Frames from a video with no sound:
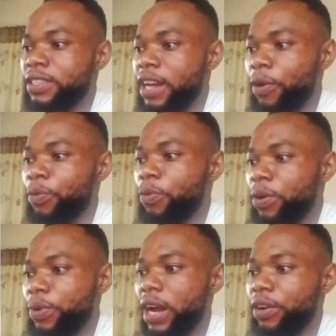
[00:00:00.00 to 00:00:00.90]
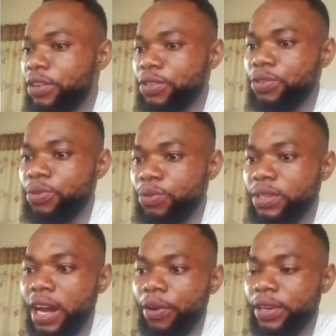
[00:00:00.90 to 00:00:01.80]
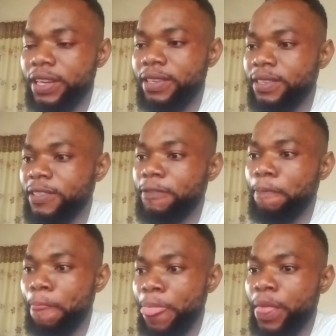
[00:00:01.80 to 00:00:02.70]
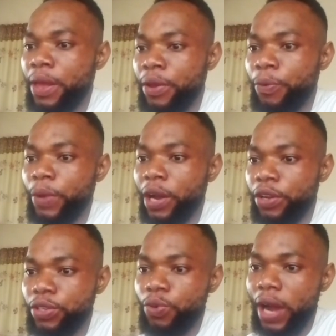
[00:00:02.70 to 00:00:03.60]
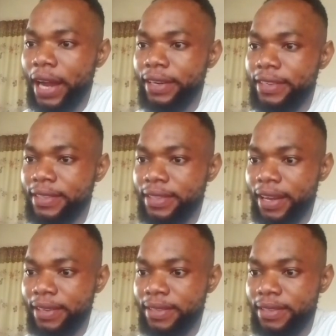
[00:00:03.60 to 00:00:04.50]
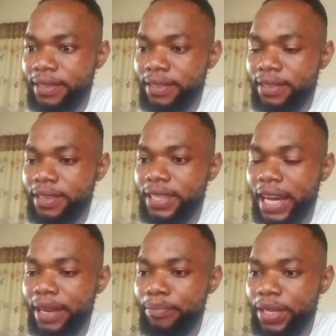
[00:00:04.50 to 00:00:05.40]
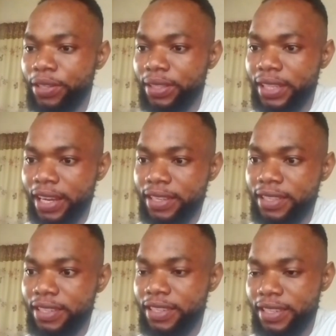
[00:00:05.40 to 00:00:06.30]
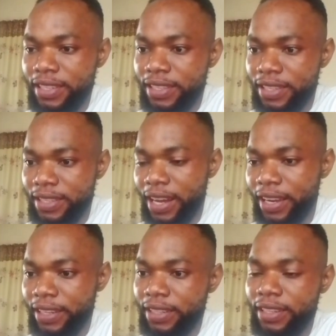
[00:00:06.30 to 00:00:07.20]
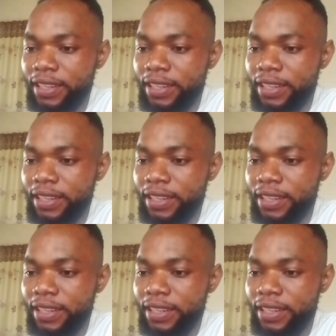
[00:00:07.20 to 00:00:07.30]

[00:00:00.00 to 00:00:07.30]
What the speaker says: Now, what we are going to do now is we are going to add these texts. These are the major texts in this design.